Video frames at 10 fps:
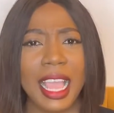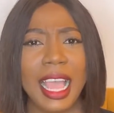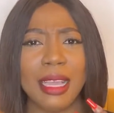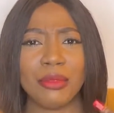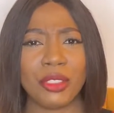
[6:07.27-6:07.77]

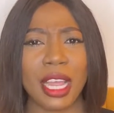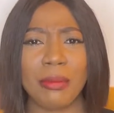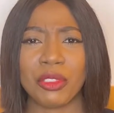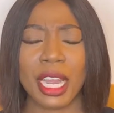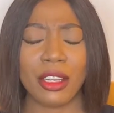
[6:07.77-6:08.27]

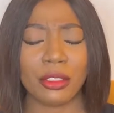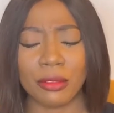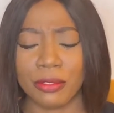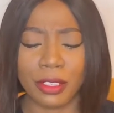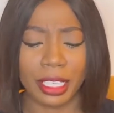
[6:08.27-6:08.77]
I'm trying not
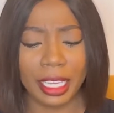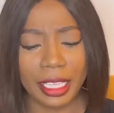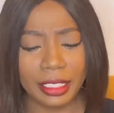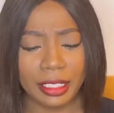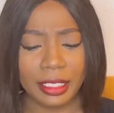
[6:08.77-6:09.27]
to
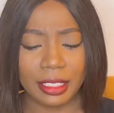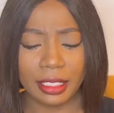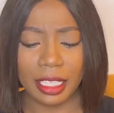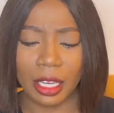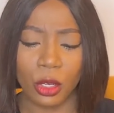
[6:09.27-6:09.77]
forget
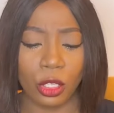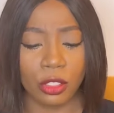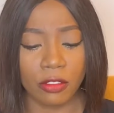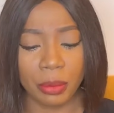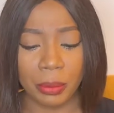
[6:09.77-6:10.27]
a
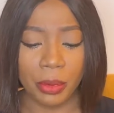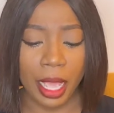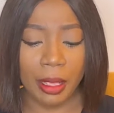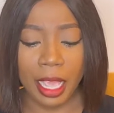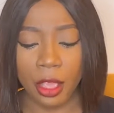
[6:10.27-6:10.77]
lot of people.
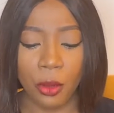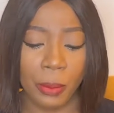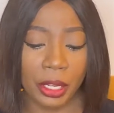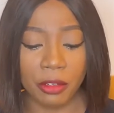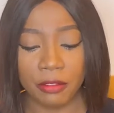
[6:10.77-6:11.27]
I hope
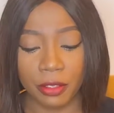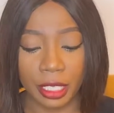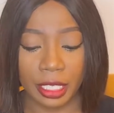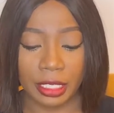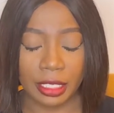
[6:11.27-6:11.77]
I don't
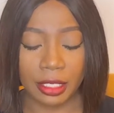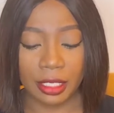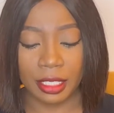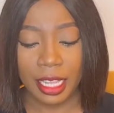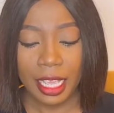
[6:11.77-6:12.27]
forget,
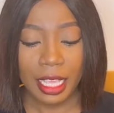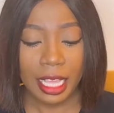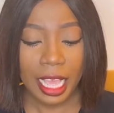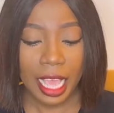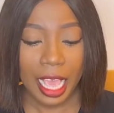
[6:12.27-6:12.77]
because
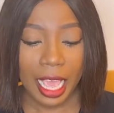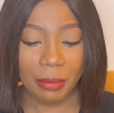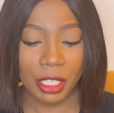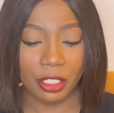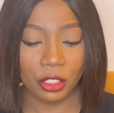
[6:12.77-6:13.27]
I
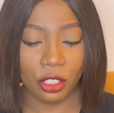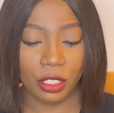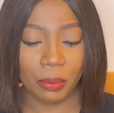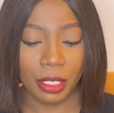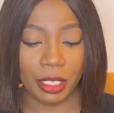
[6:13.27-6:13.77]
mean it's
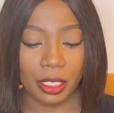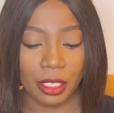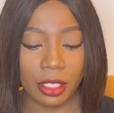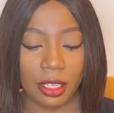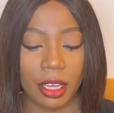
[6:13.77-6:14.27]
just been
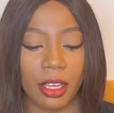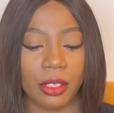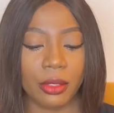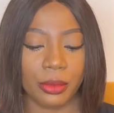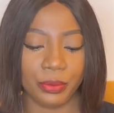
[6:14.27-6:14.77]

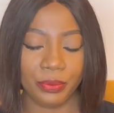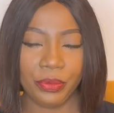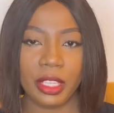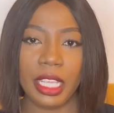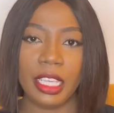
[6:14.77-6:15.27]

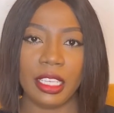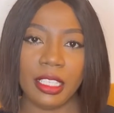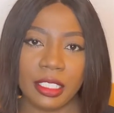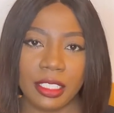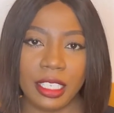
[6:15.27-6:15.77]
Nee
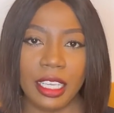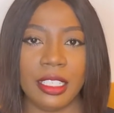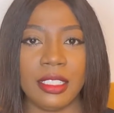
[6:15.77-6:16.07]
is